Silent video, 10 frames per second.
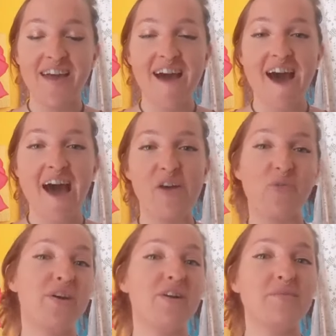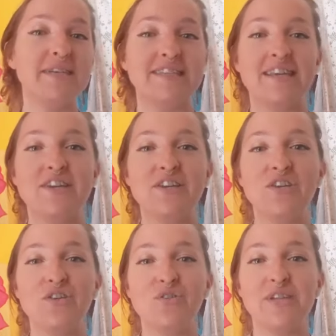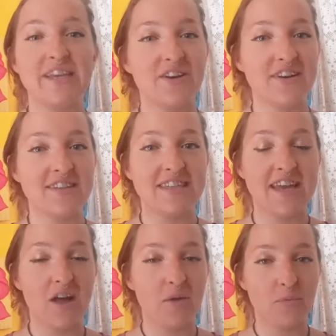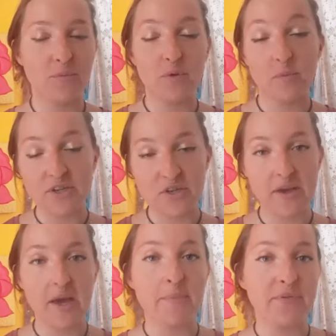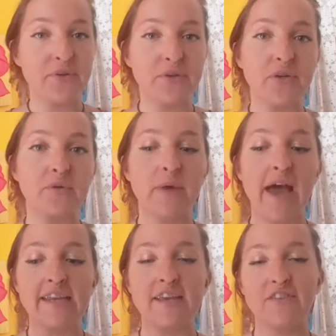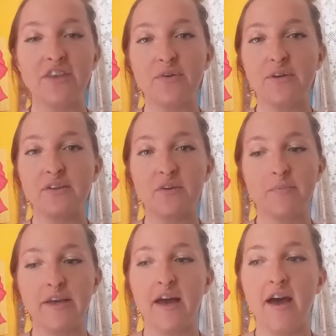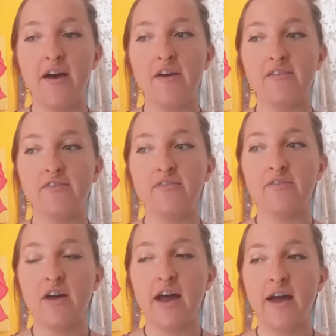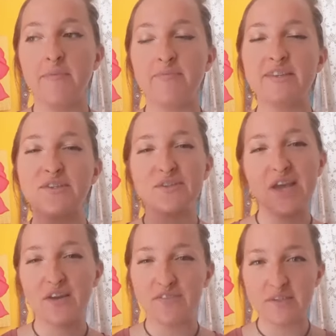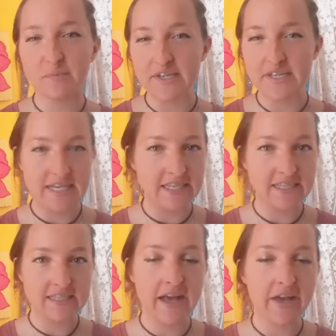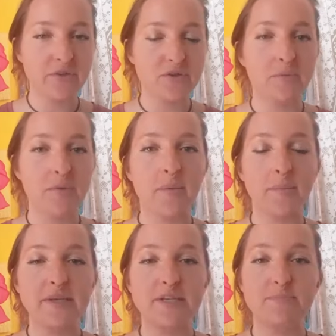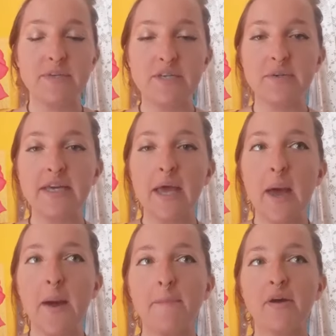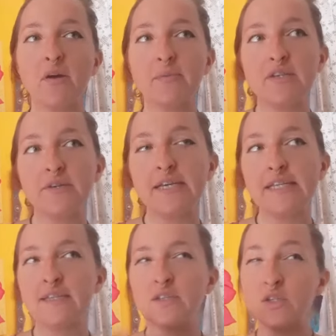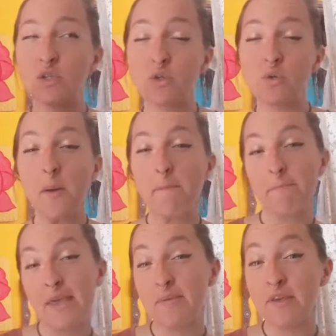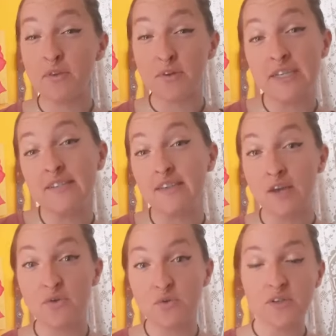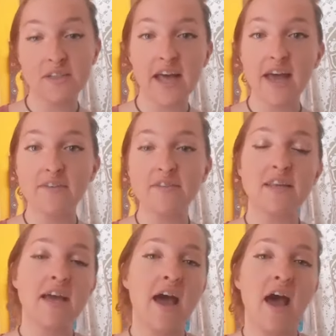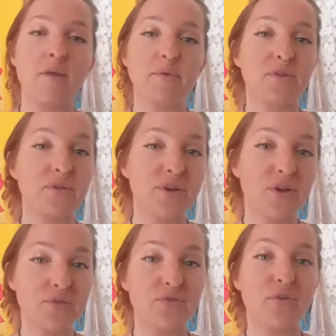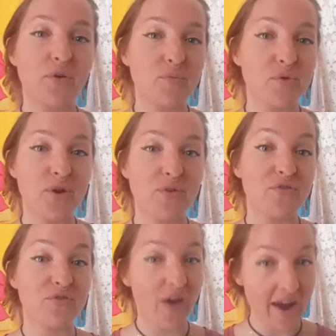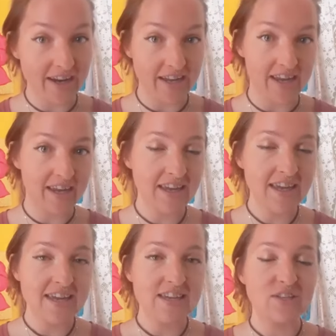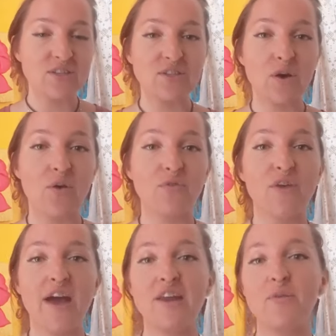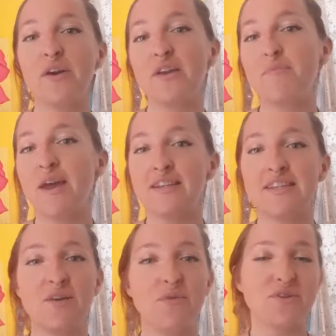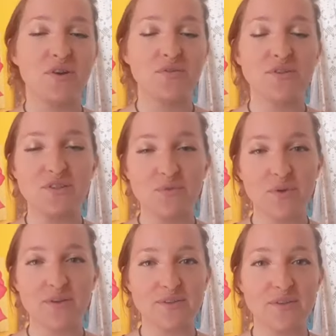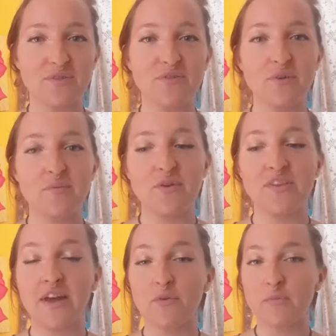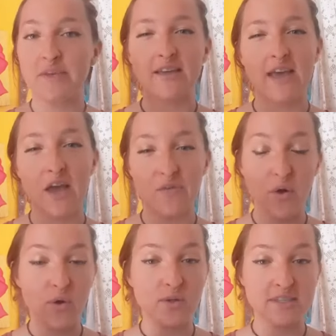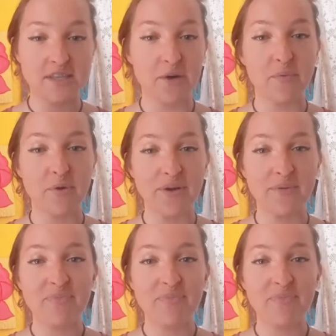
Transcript: I will be sending you later on today. I'll will be showing up in the group and giving you a little bit of um, this is kind of a spontaneous live, which I'll probably be doing, but I'll be doing at least two, maybe three scheduled lives, um, including on the full moon on Friday. So Friday we're going to meditate with dolphins and whales on the full moon and that will be kind of a whole ceremony.